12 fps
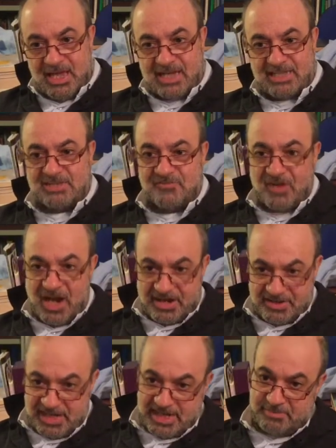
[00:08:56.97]
as a
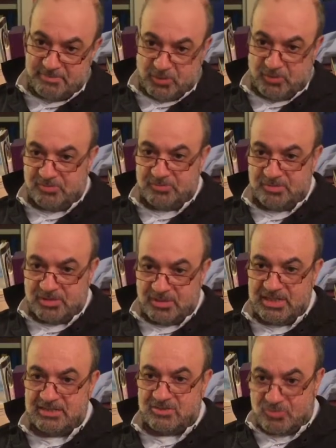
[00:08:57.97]
variable
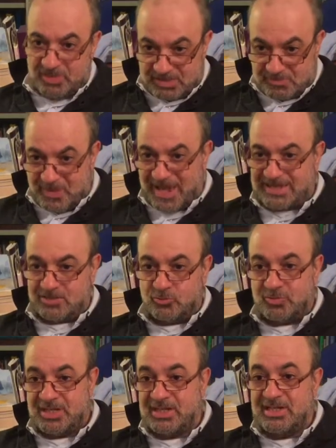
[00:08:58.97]
is respect
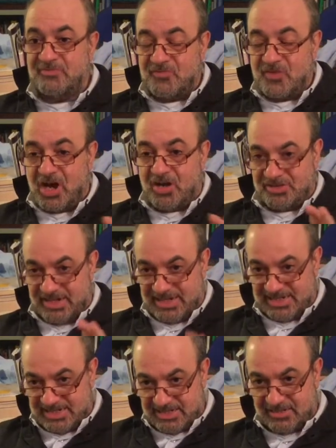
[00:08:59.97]
to the
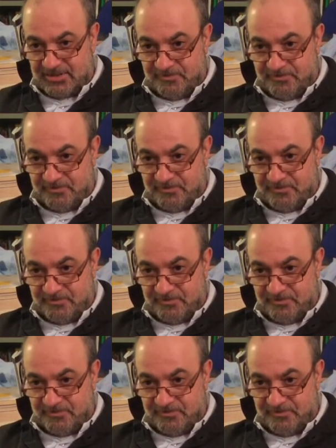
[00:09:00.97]
invariant.